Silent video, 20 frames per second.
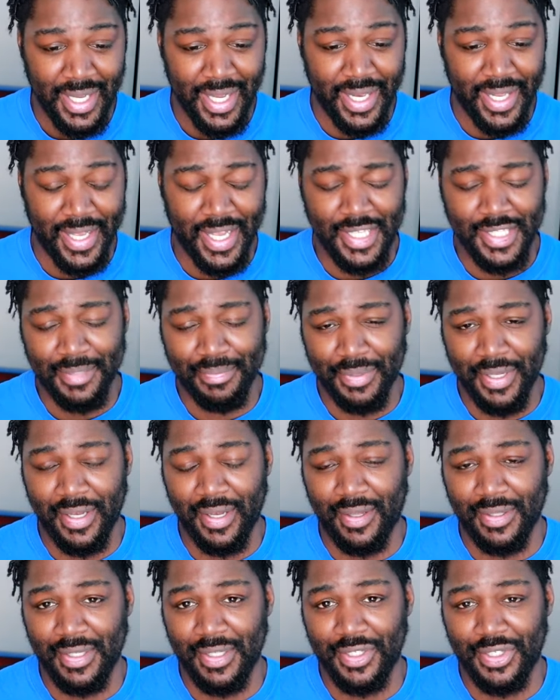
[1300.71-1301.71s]
and he has to
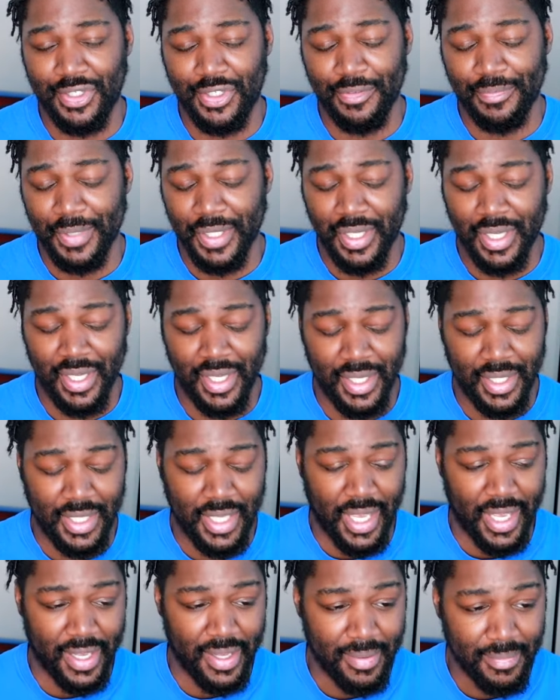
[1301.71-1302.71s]
play all these stupid
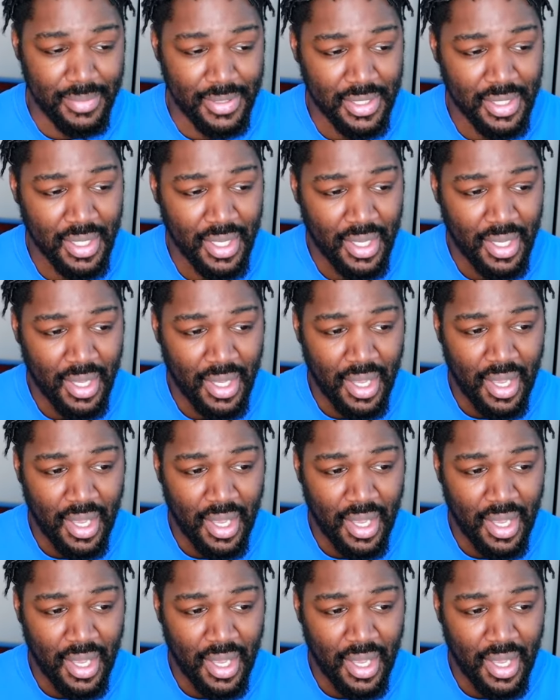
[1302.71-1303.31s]
kid games.